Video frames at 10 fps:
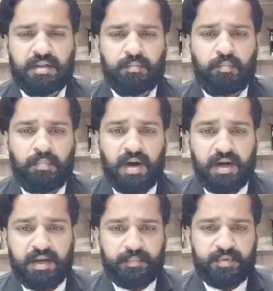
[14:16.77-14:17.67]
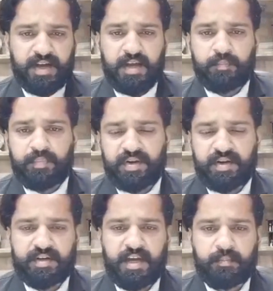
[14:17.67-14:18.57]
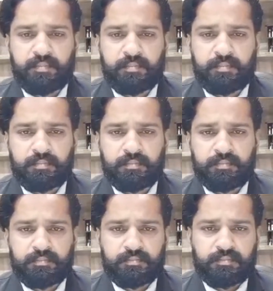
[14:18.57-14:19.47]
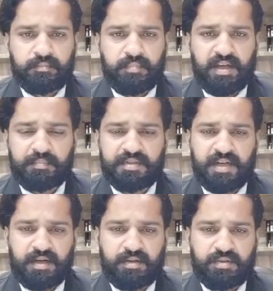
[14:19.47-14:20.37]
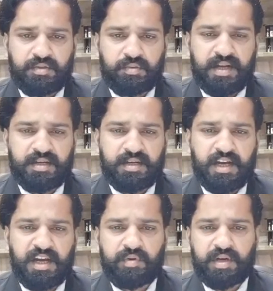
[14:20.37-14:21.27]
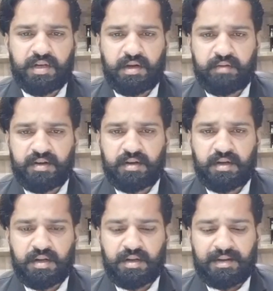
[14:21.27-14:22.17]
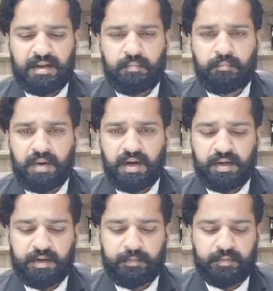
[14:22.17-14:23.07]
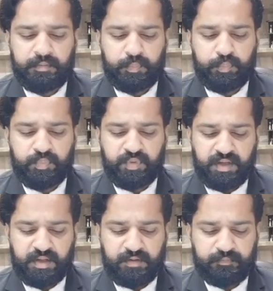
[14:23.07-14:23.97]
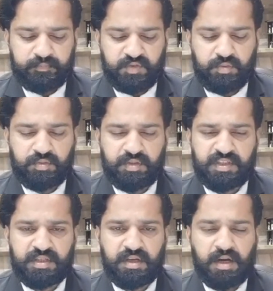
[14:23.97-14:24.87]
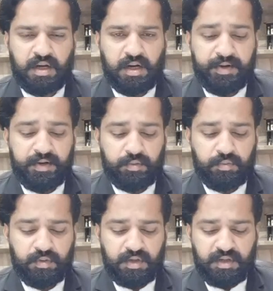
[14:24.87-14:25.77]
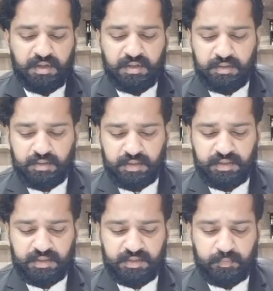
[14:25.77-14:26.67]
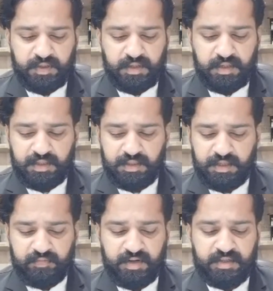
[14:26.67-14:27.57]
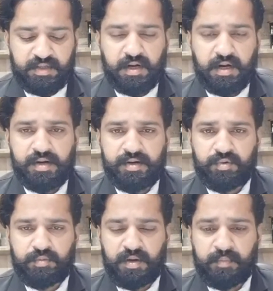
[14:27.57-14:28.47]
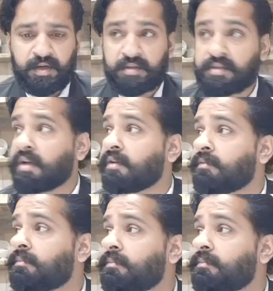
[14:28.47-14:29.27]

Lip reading: maghrib time, prayer time become start. So that time you can offer maghrib prayer. So this according to this example and the definition according to Imam Ghazali.